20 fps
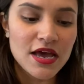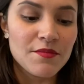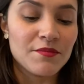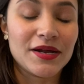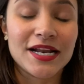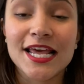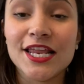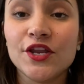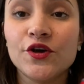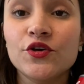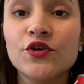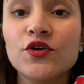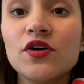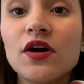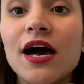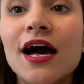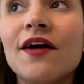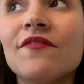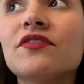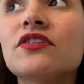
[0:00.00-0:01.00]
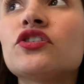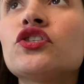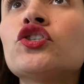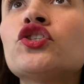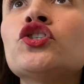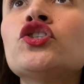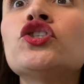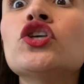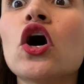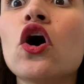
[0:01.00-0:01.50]
but I know you have
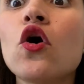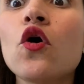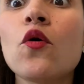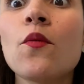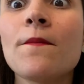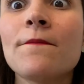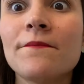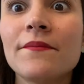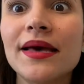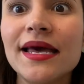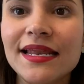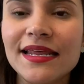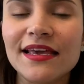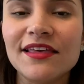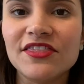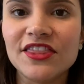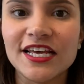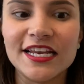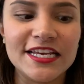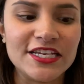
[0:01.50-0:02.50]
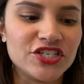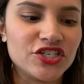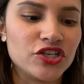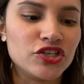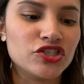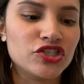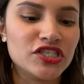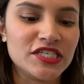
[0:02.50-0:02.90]
so many delicious